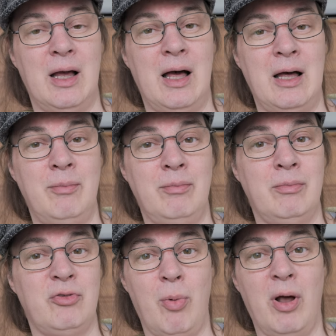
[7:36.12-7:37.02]

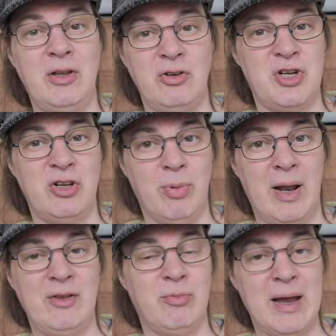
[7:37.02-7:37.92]
Um, small interchangeable
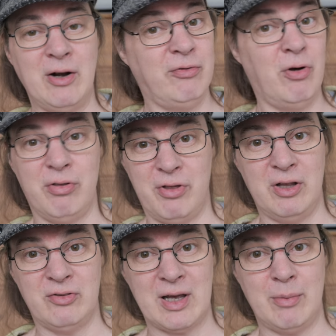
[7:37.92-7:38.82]
lens, micro four
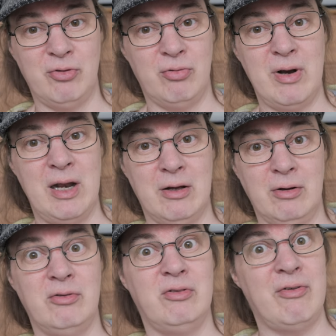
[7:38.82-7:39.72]
thirds cameras are really
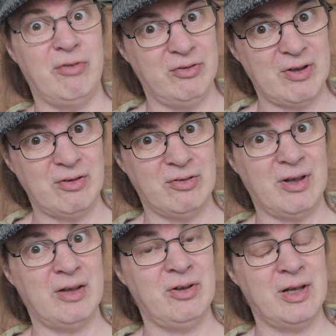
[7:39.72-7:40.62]
good, different sensor
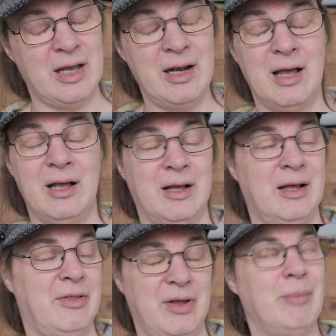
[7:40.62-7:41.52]
size again.
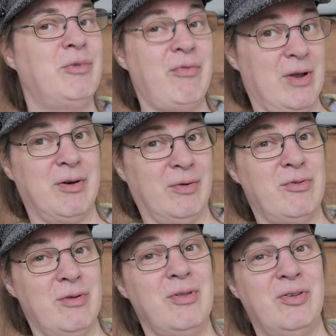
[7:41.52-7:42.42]
I think I'm definitely going to have
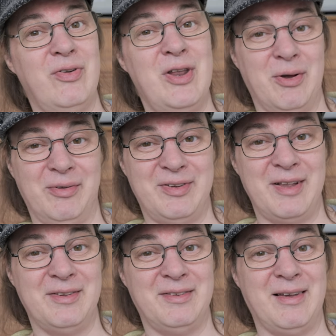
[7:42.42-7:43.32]
to do this video on
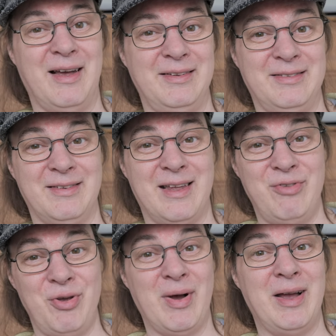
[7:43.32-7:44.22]
sensor size to
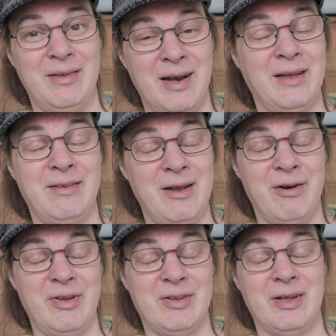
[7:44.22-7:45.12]
give you an
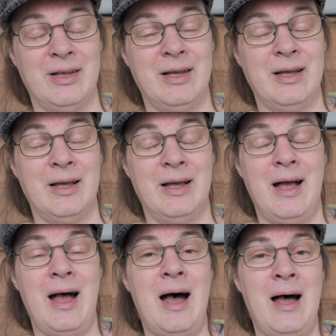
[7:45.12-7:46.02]
idea of it.
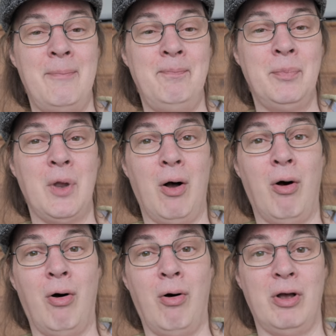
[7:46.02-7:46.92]
Um,
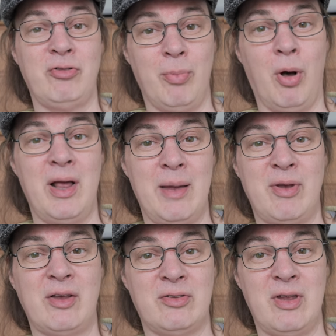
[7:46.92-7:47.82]
or a small
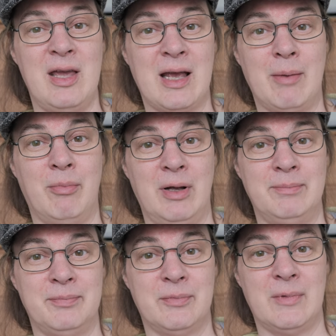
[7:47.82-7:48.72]
APS-C camera.
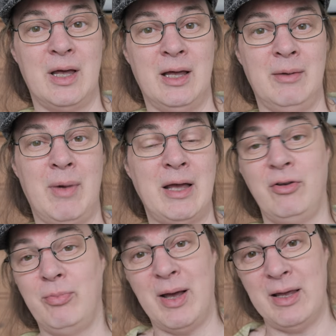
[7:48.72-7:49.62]
Um, I
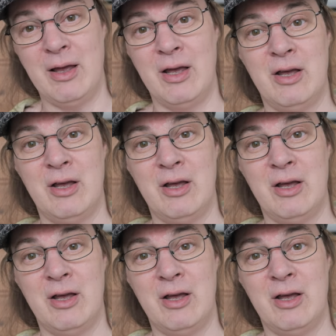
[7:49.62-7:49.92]
use my